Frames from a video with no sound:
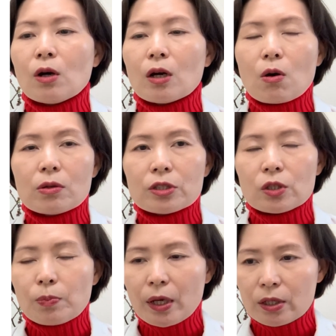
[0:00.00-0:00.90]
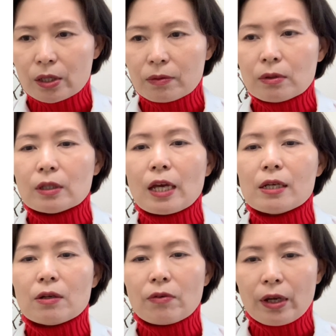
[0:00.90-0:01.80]
or constipation,
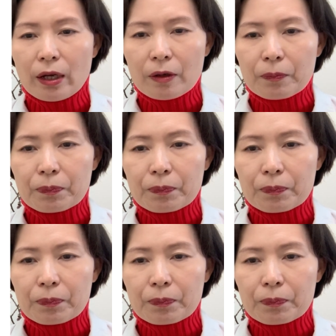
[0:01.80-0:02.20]
diarrhea,